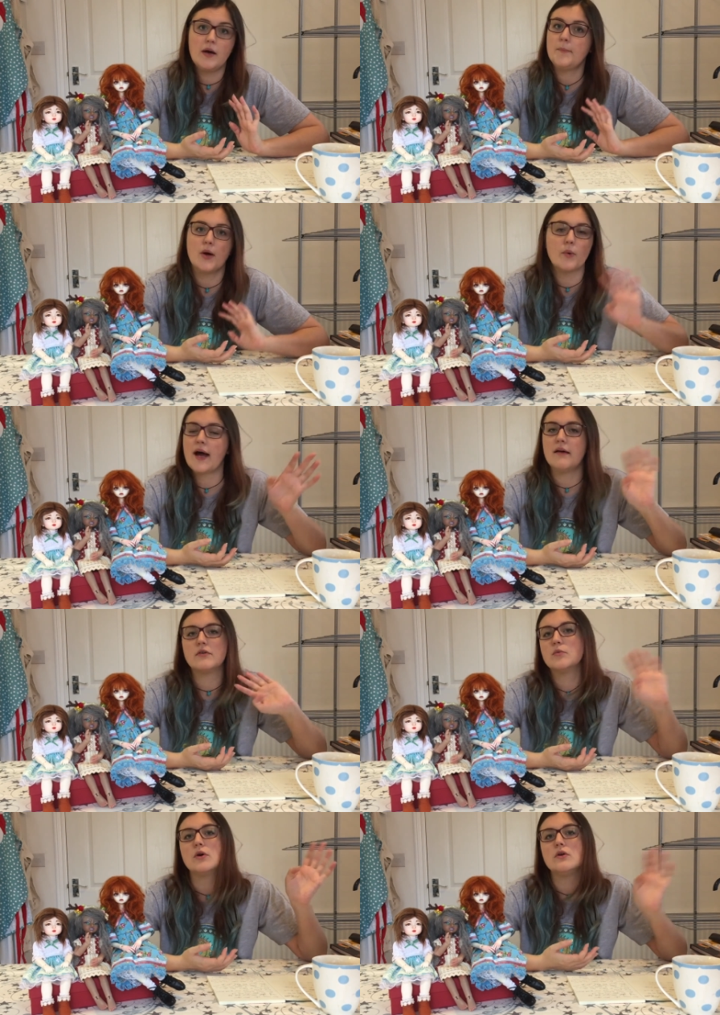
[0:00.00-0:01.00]
mohair
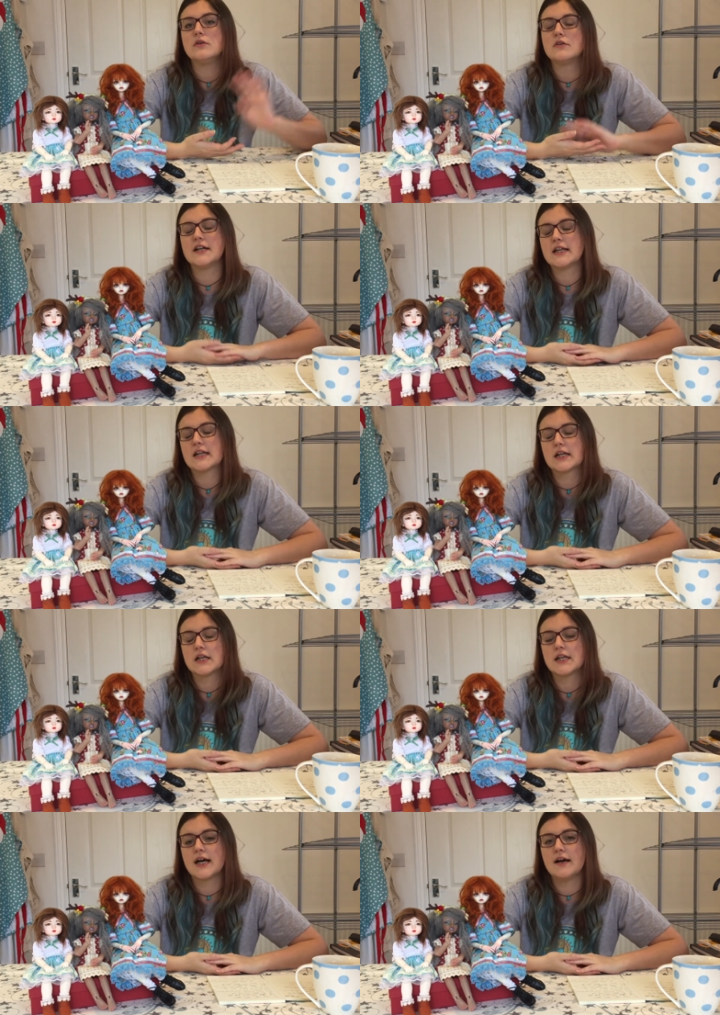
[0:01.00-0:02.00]
or wool or anything
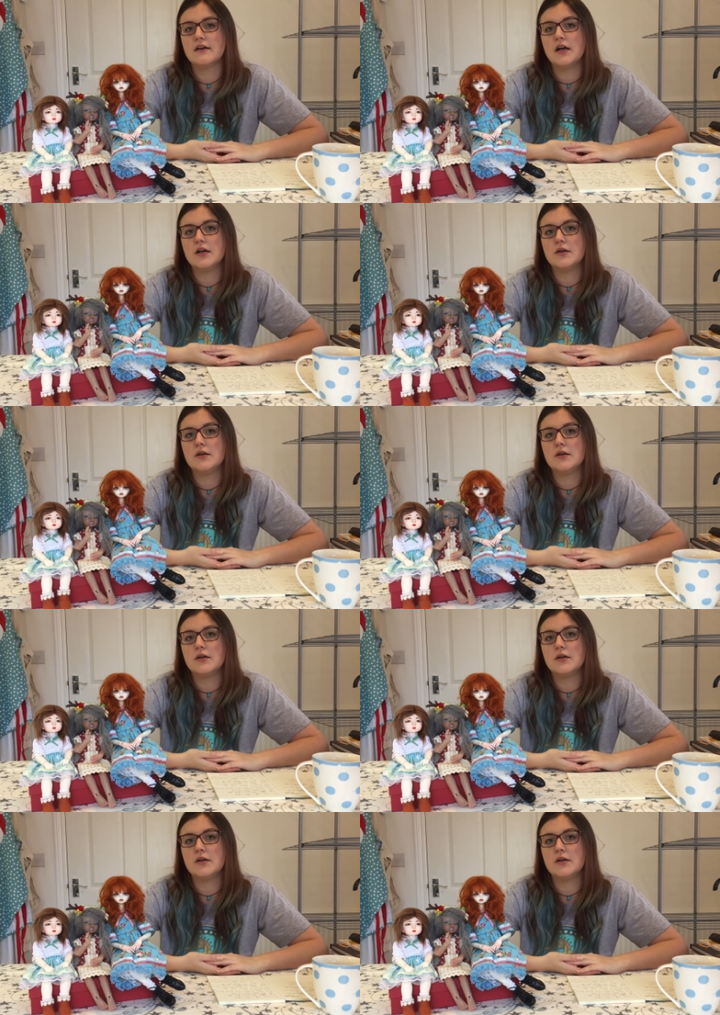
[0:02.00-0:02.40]
like that,